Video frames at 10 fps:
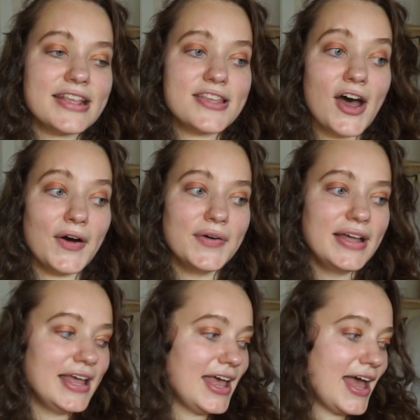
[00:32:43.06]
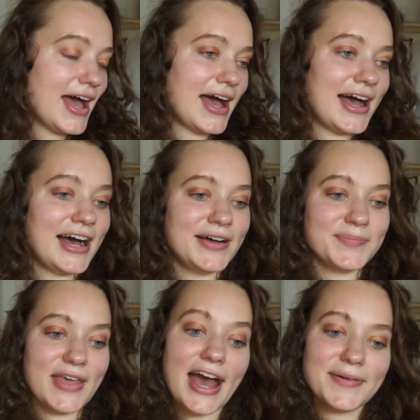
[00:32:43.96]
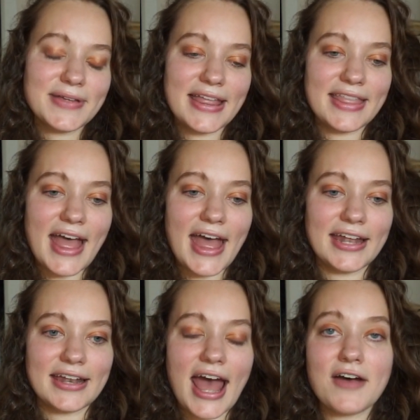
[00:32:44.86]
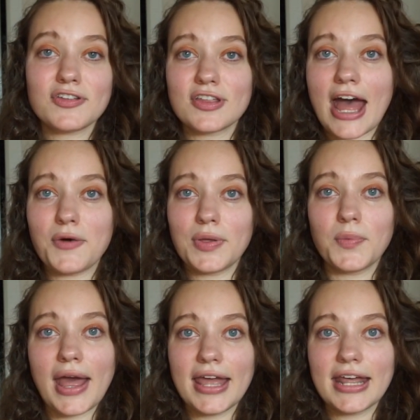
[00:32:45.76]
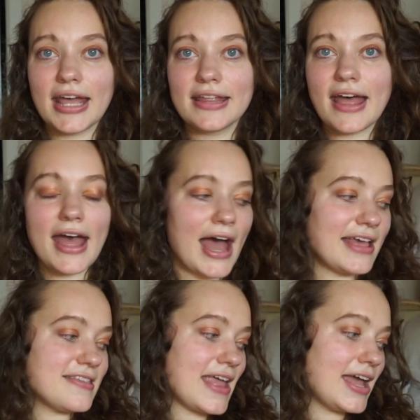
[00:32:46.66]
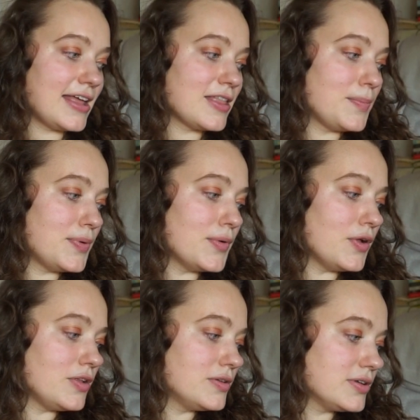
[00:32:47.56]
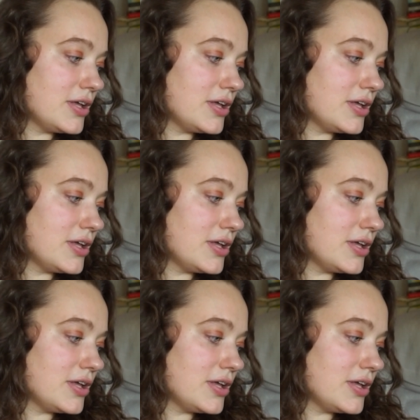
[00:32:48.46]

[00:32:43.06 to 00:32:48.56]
So yeah, and then after that we waited. I stayed in the pool.